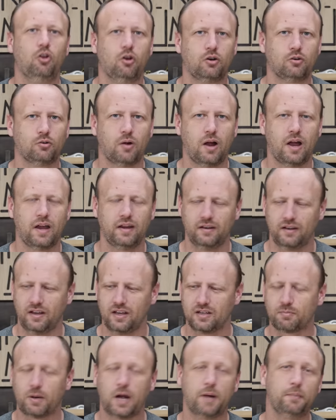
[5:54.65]
look right.
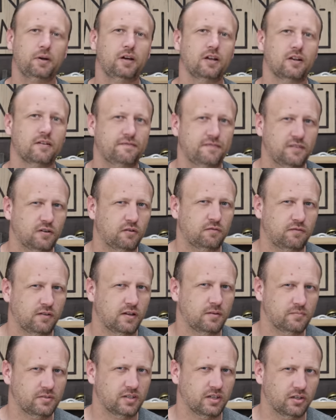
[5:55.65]
It's probably going to feel
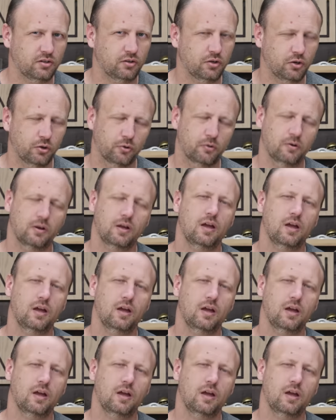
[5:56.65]
flimsy too.